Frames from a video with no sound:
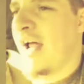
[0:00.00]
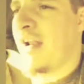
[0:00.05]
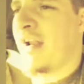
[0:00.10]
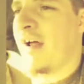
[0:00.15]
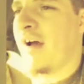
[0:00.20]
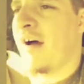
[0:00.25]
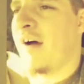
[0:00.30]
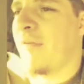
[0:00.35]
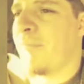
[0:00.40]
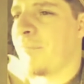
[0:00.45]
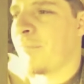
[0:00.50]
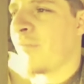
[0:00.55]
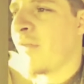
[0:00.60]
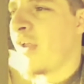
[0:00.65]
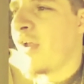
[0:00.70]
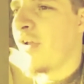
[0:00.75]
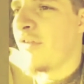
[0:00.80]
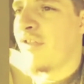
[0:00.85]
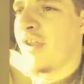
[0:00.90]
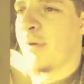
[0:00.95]
And
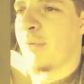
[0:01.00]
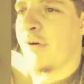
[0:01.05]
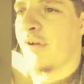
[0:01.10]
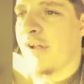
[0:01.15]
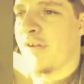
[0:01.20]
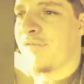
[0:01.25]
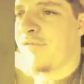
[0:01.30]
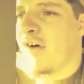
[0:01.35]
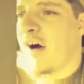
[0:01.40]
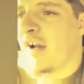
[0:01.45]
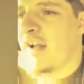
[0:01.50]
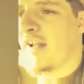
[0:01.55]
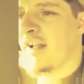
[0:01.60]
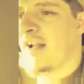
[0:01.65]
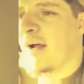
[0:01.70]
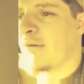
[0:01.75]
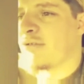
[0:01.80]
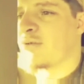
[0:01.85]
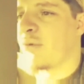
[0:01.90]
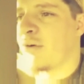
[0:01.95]
they're really funny,
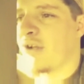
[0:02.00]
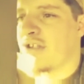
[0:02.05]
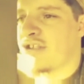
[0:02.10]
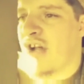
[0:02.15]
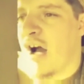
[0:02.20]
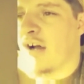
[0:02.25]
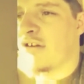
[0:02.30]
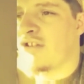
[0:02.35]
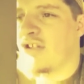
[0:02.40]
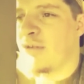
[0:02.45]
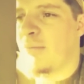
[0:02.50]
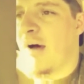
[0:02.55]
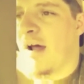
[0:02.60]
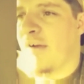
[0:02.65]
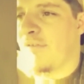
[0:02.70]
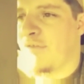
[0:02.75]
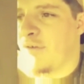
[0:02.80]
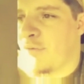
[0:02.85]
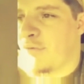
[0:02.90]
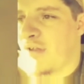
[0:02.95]
and I was wanting to talk to you
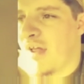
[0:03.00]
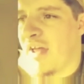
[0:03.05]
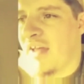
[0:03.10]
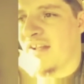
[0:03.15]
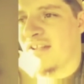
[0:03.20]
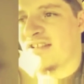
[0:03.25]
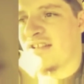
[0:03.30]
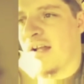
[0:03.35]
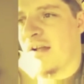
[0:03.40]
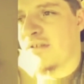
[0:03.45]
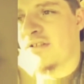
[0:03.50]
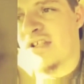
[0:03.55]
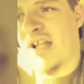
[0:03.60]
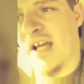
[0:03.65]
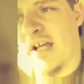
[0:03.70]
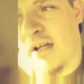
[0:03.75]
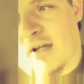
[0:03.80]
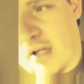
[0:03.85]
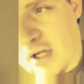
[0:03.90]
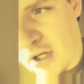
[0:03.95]
about a few things. And I was
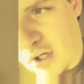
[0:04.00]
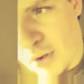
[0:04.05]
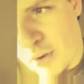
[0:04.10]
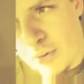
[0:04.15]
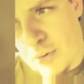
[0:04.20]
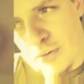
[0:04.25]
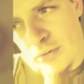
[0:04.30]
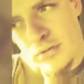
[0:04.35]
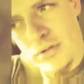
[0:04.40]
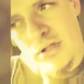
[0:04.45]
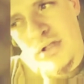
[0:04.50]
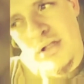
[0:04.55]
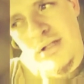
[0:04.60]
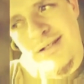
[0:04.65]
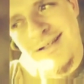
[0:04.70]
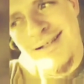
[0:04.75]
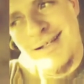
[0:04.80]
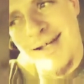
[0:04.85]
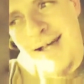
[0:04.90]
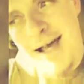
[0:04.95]
like,
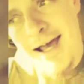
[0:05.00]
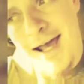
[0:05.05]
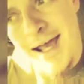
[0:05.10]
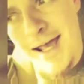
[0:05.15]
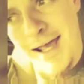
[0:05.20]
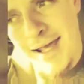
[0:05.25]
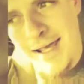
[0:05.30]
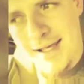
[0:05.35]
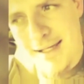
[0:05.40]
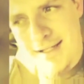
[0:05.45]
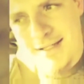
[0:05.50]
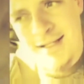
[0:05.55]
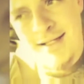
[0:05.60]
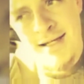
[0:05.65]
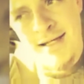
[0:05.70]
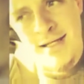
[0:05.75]
okay.